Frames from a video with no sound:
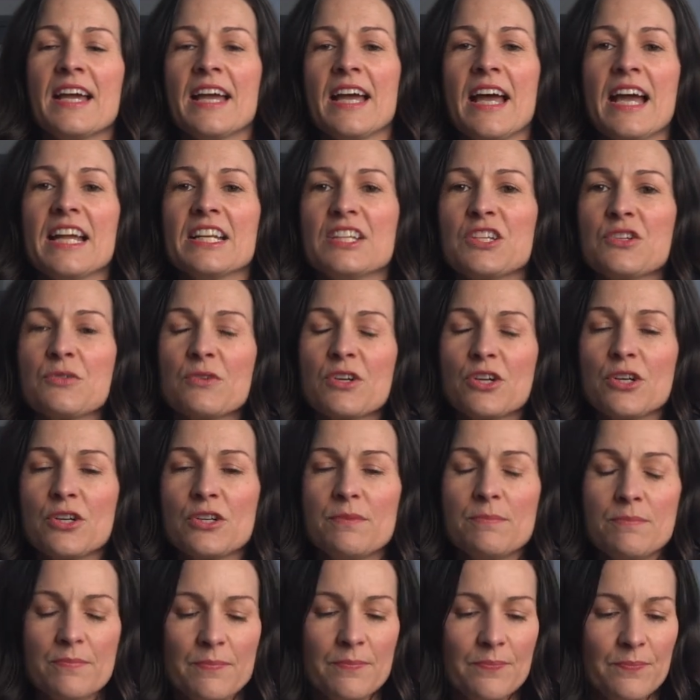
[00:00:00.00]
And you
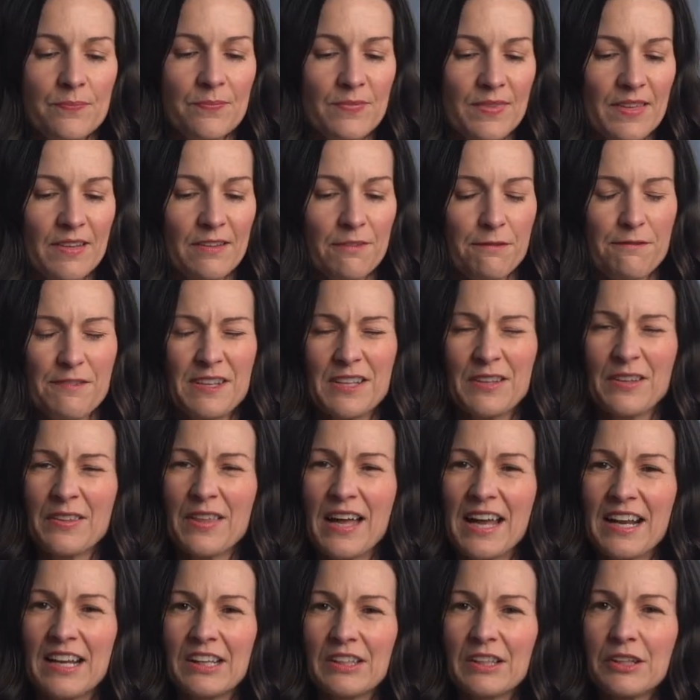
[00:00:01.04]
could feel
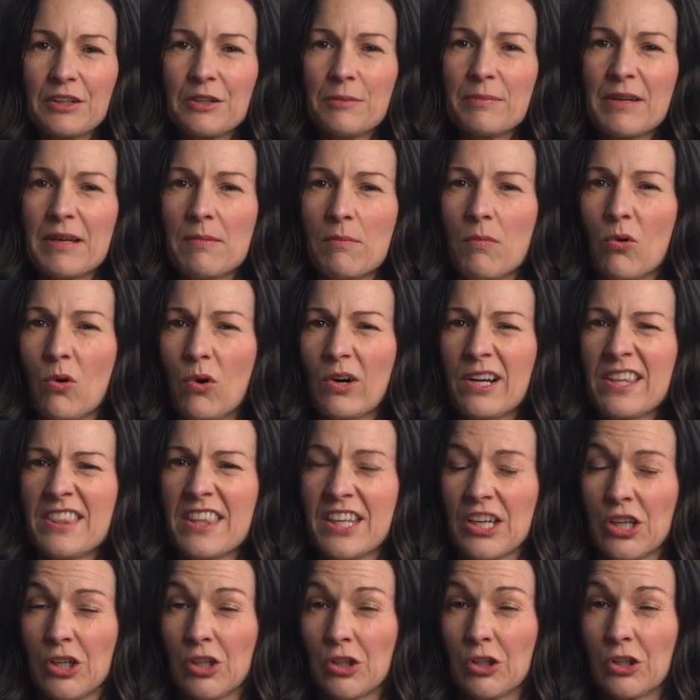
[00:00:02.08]
that a little bit more in
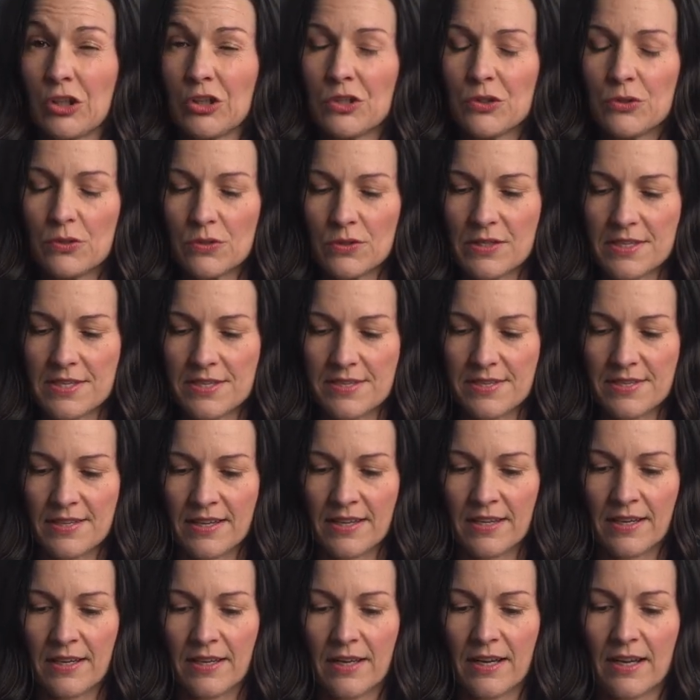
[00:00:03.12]
the glutes,
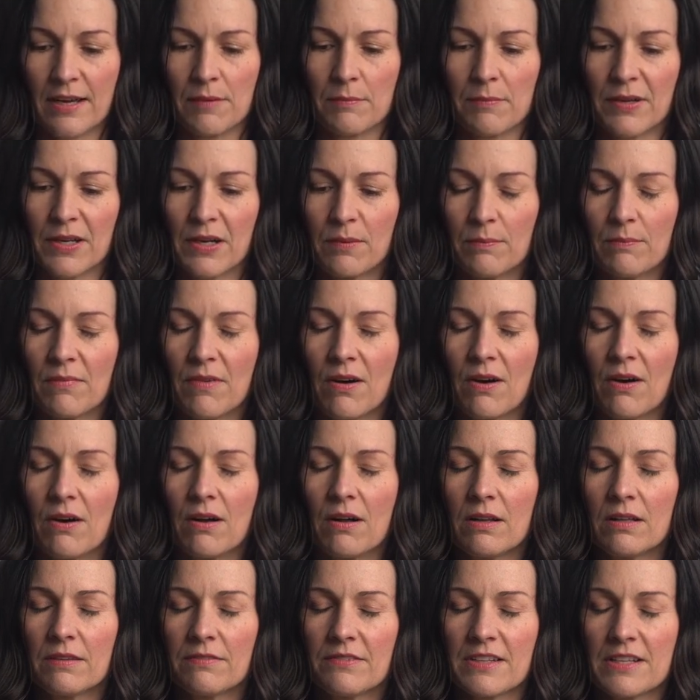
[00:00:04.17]
but
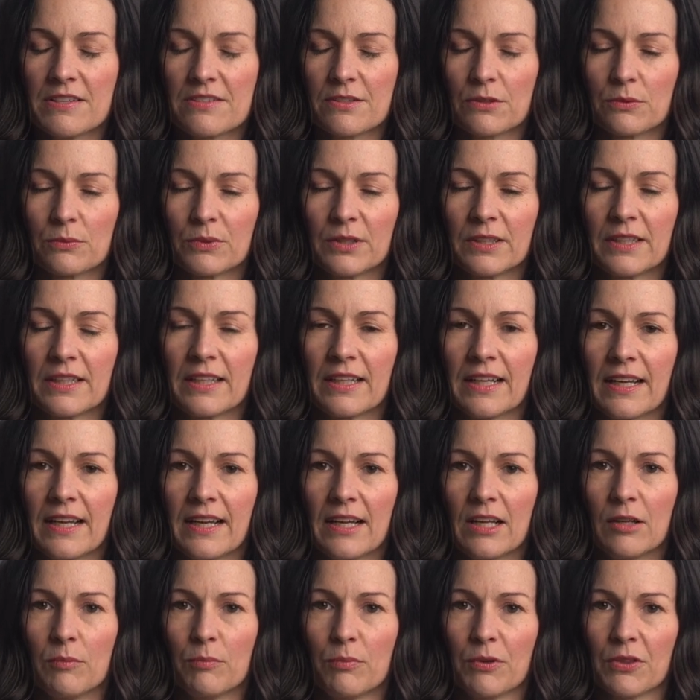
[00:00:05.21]
all of these are really going to
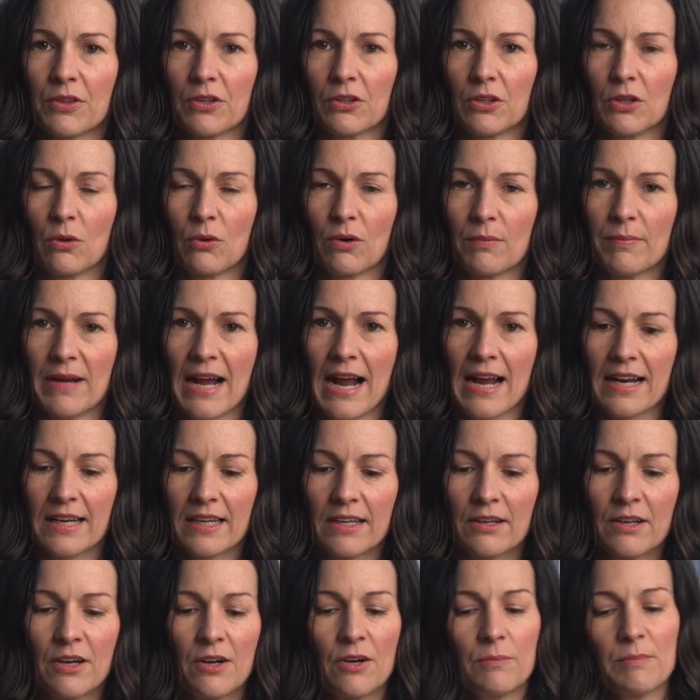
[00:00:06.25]
help with the lower back.
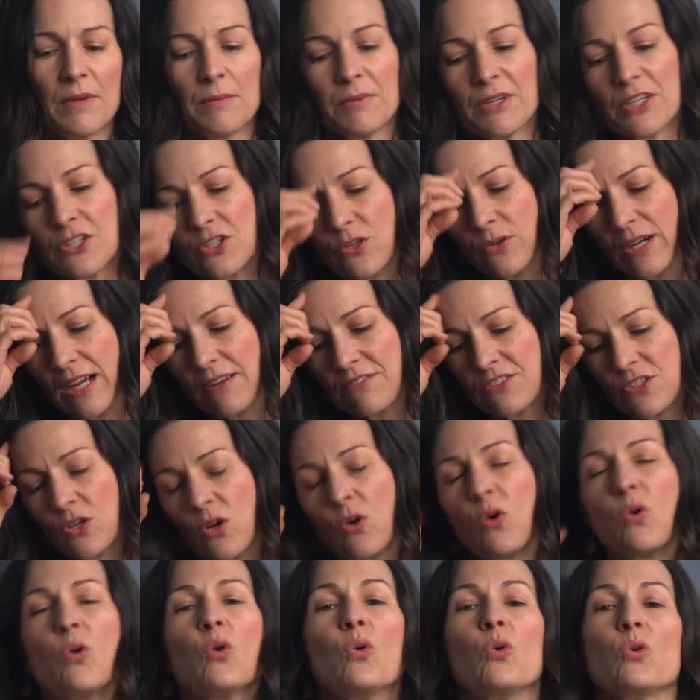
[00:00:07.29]
Remember, you don't have to
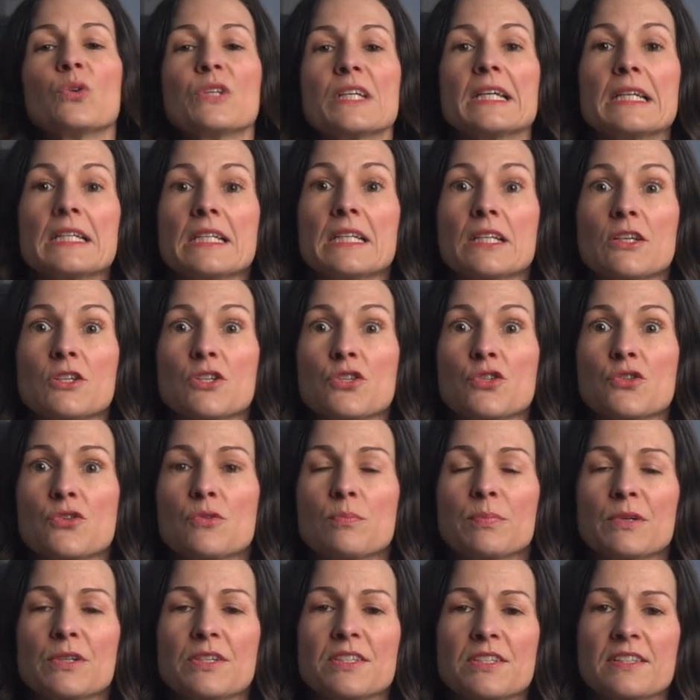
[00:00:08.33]
hold it
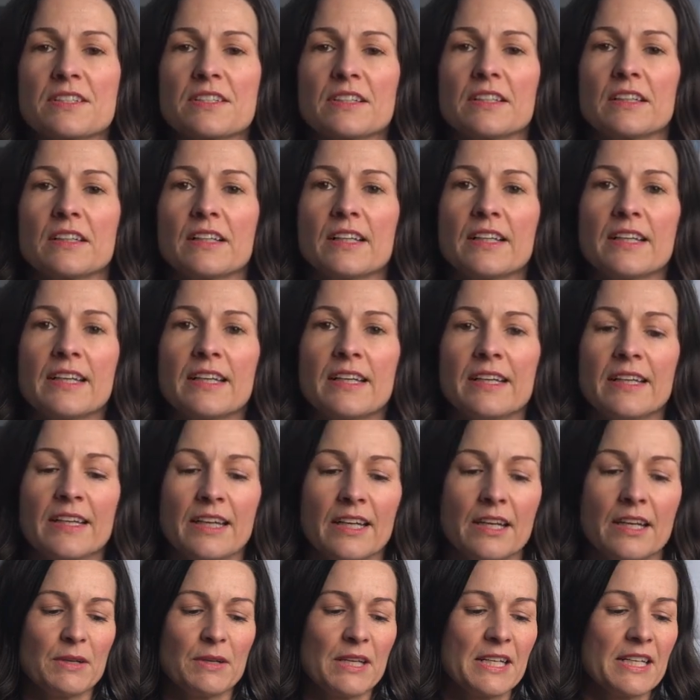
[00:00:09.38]
super still.
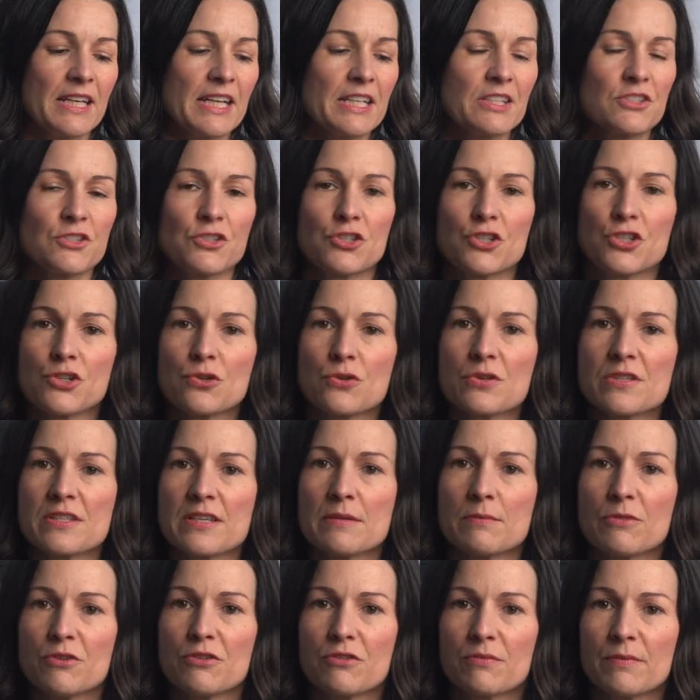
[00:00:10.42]
It a nice
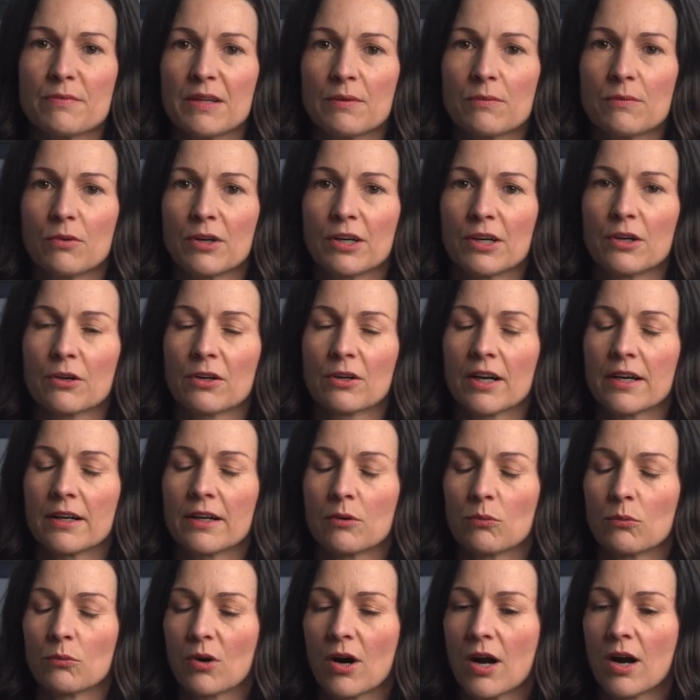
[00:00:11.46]
juicy movement where you're kind
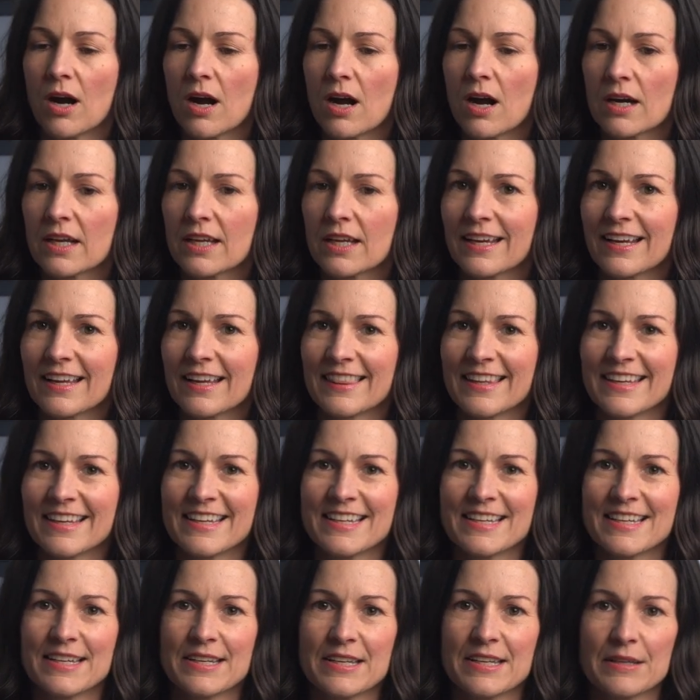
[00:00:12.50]
of rocking in the
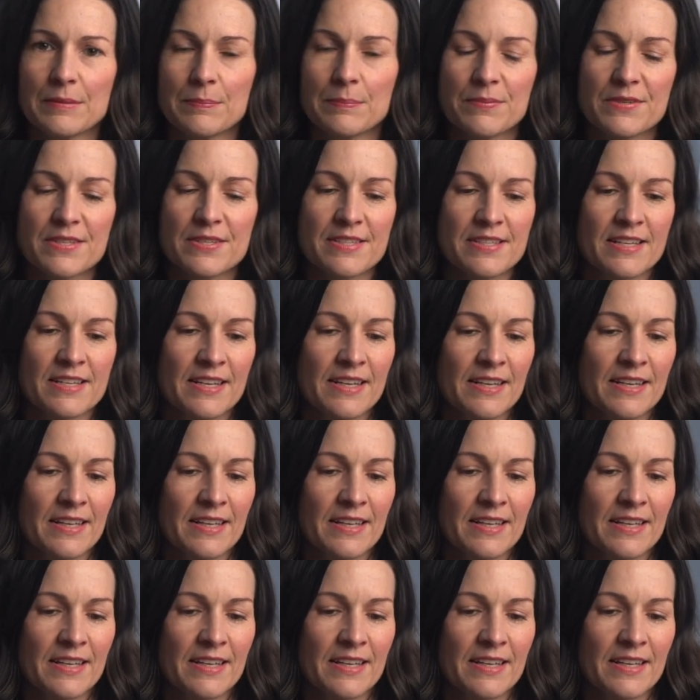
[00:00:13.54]
hips.